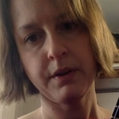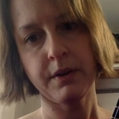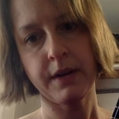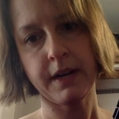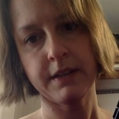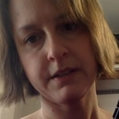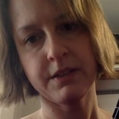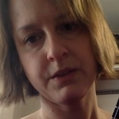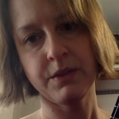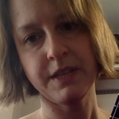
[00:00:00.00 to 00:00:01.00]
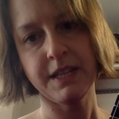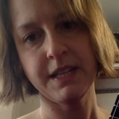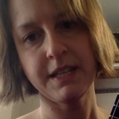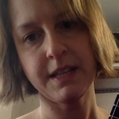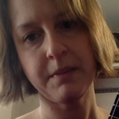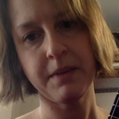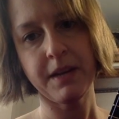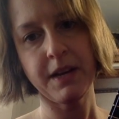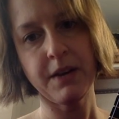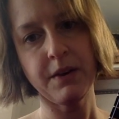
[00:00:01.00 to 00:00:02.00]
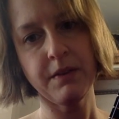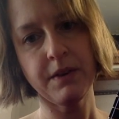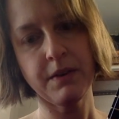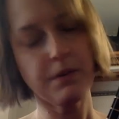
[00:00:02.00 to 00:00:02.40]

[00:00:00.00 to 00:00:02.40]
Okay, squeeze that pinky over,